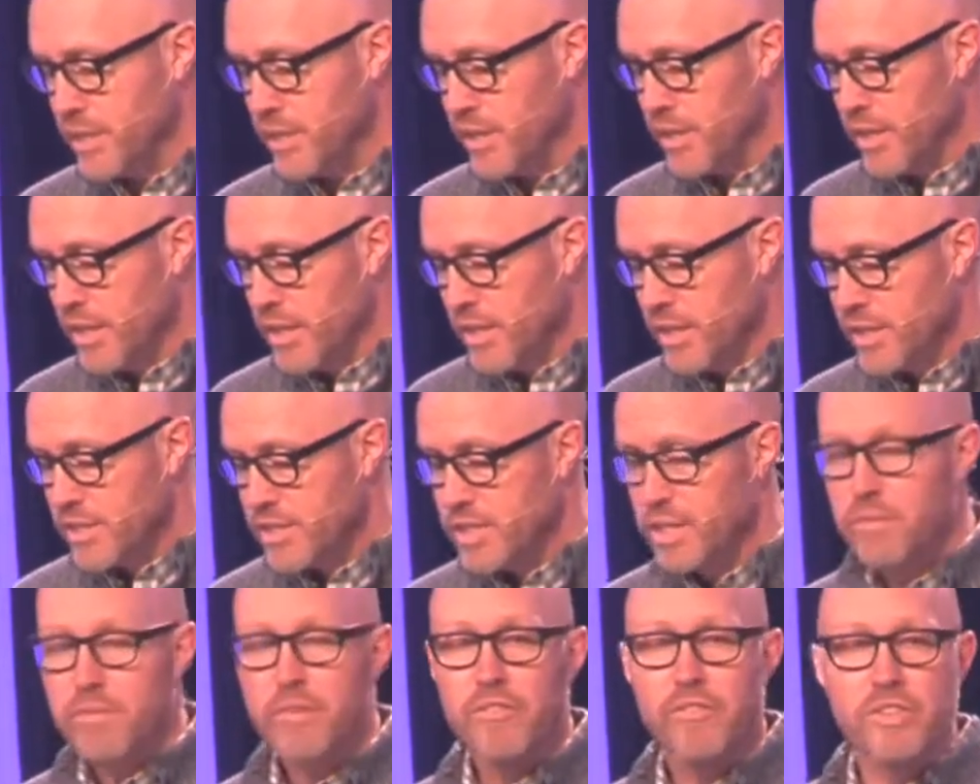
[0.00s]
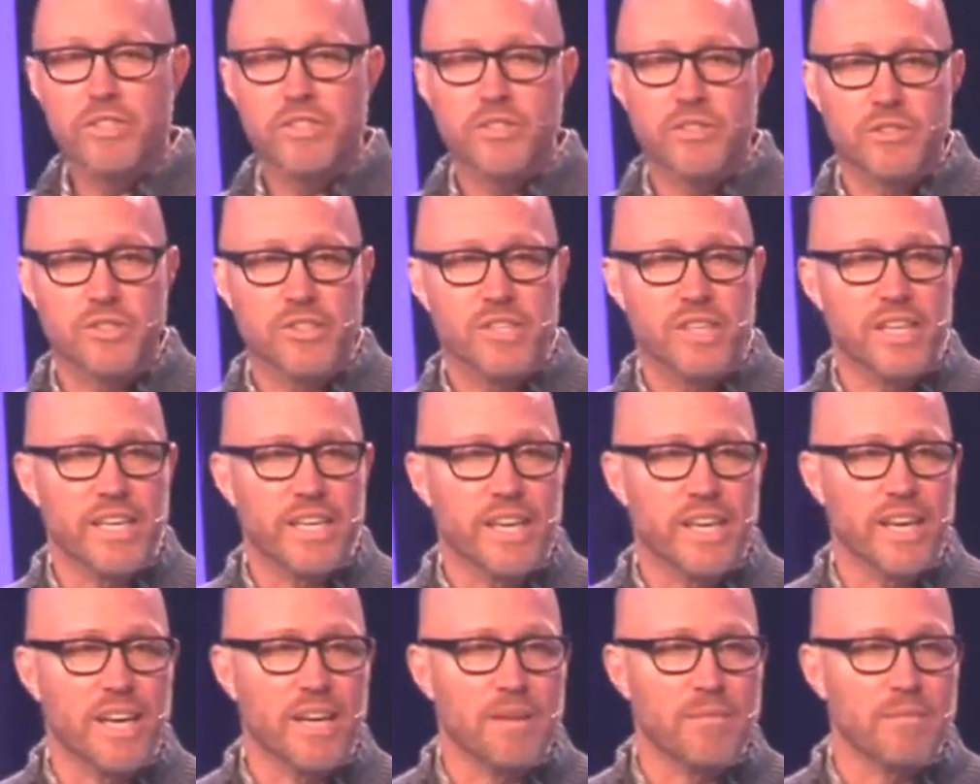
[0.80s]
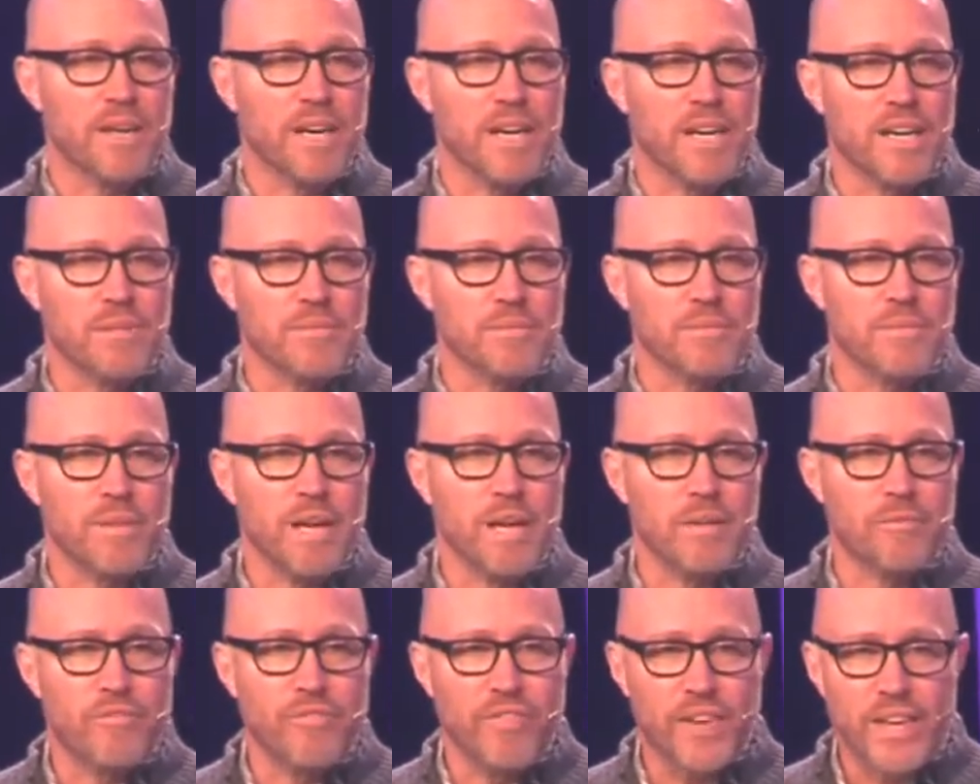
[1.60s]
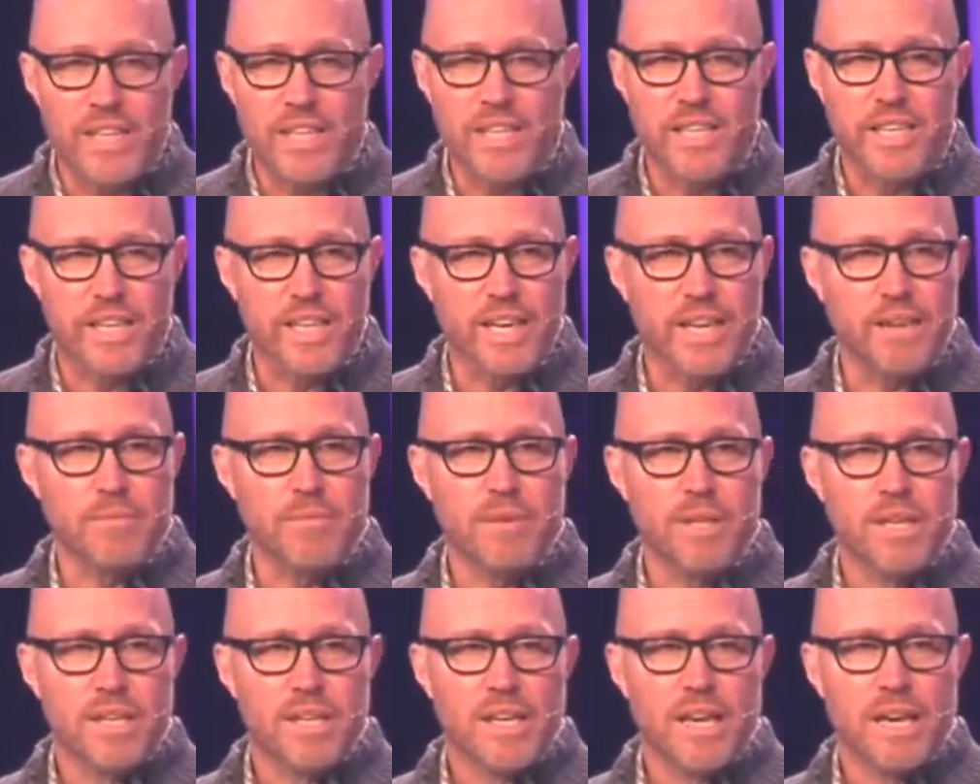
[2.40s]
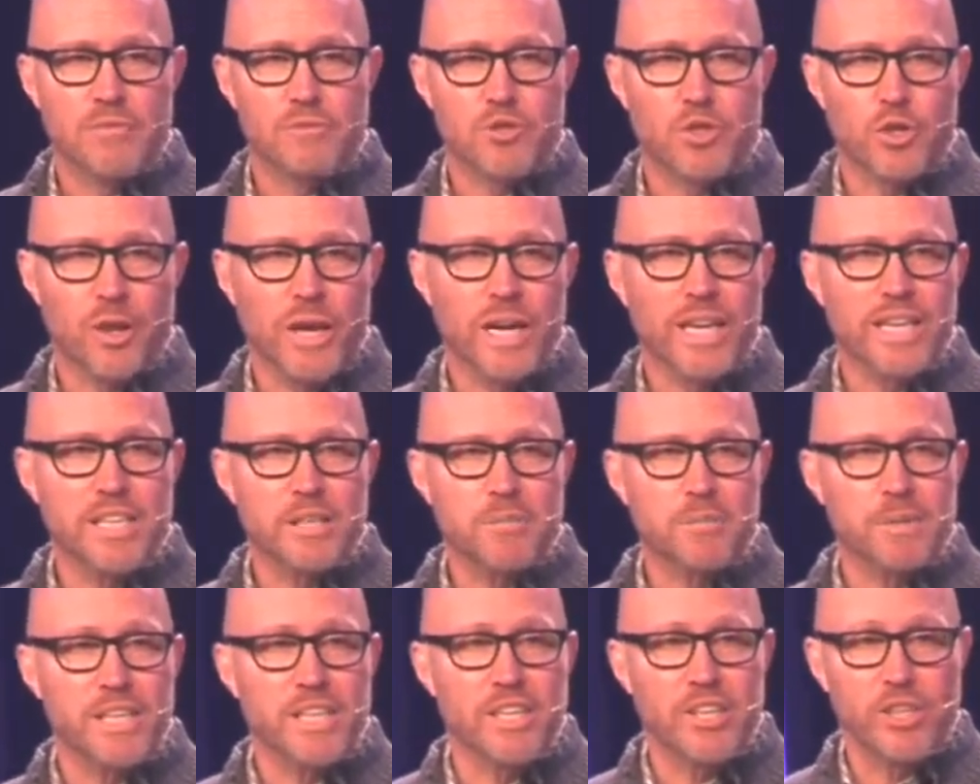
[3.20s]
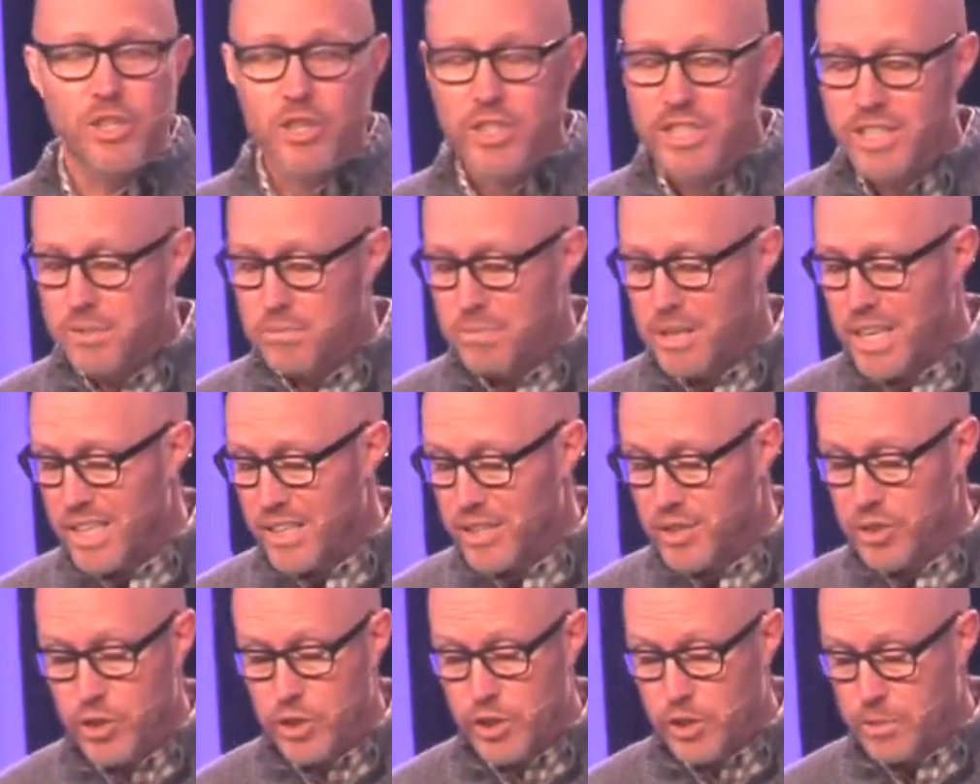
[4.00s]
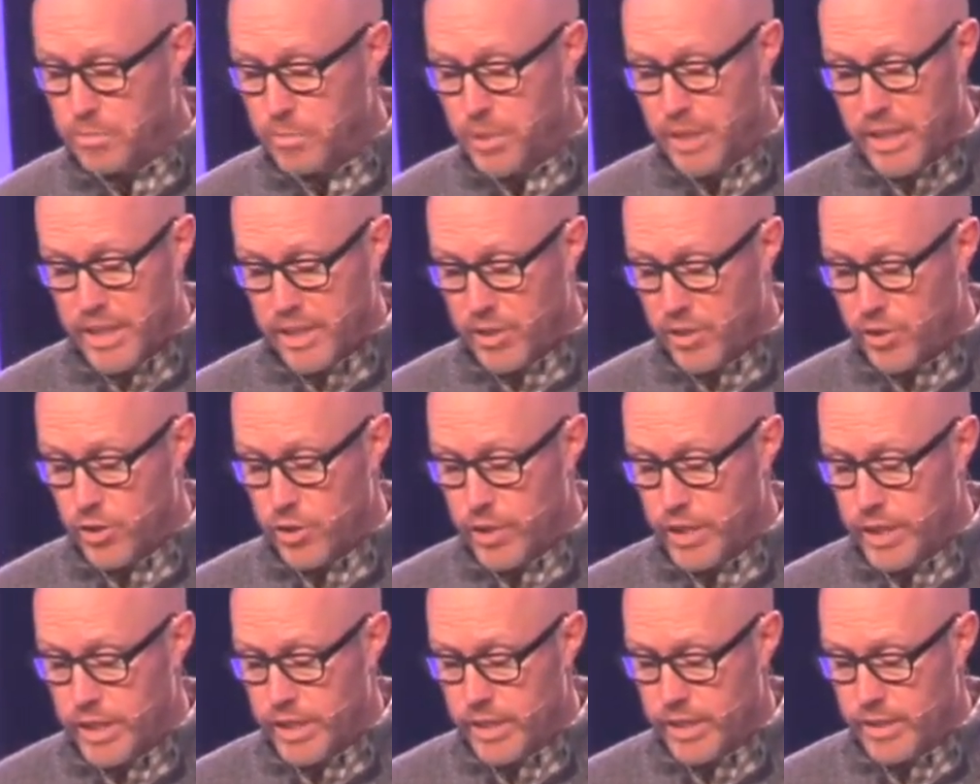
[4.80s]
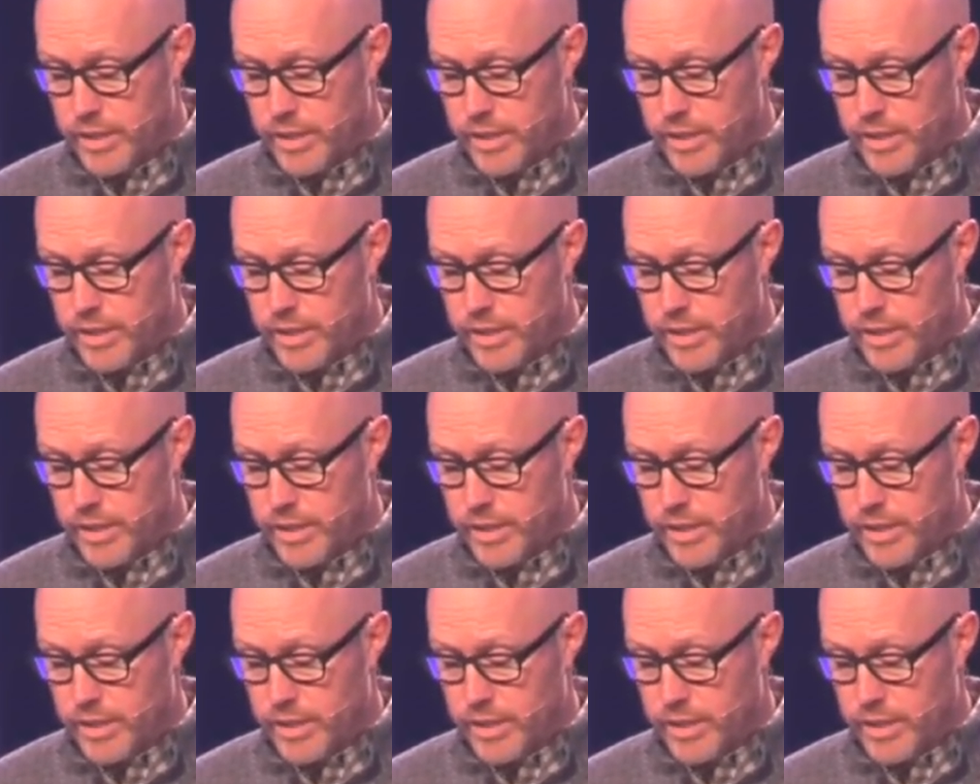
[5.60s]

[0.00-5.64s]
And some of us are saying, I'm, I'm, I'm failing. I'm, I'm trying to be good and I'm not good at being good.